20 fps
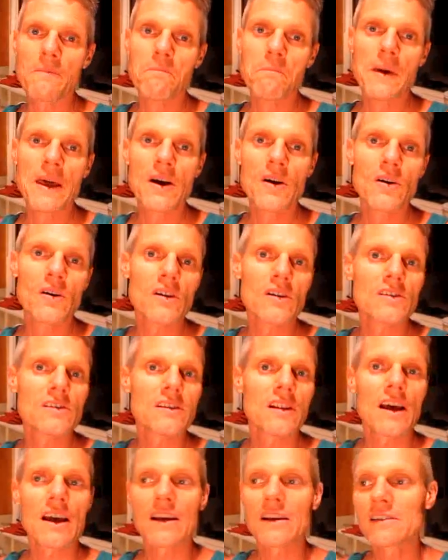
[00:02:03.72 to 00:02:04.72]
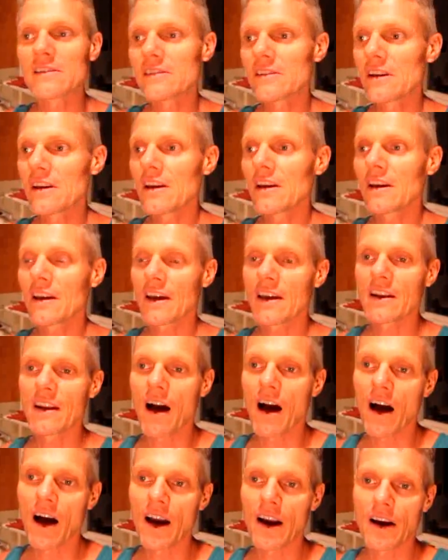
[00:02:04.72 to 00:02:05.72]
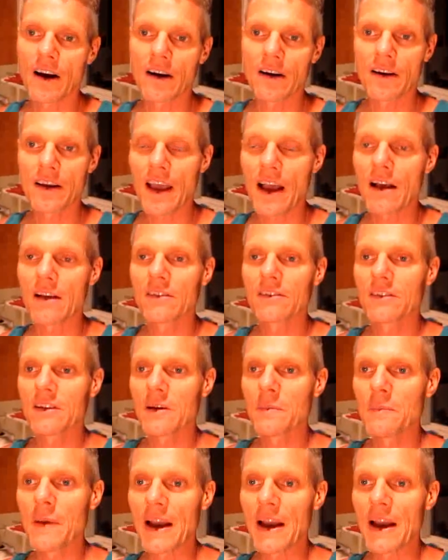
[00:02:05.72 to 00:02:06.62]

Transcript: minerals like zinc and iron, calcium,